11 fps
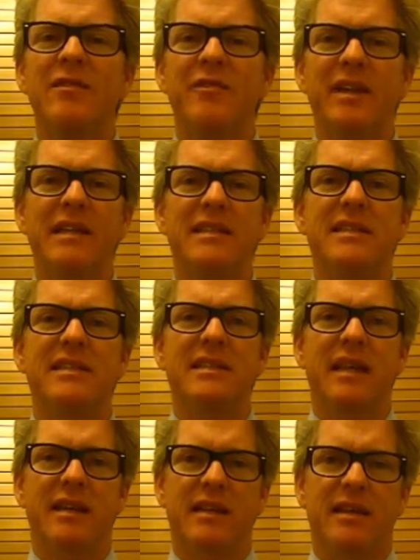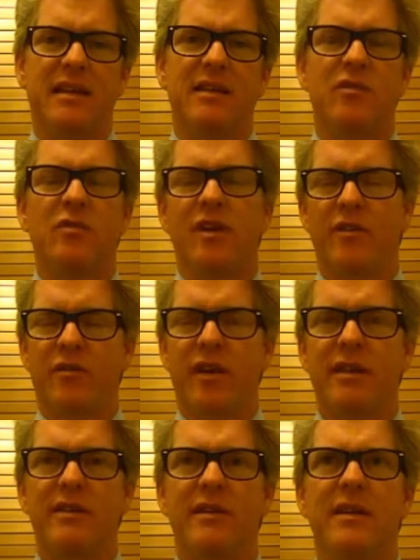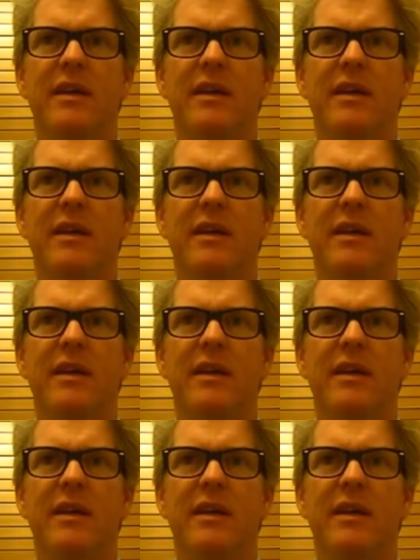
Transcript: face technique or effect,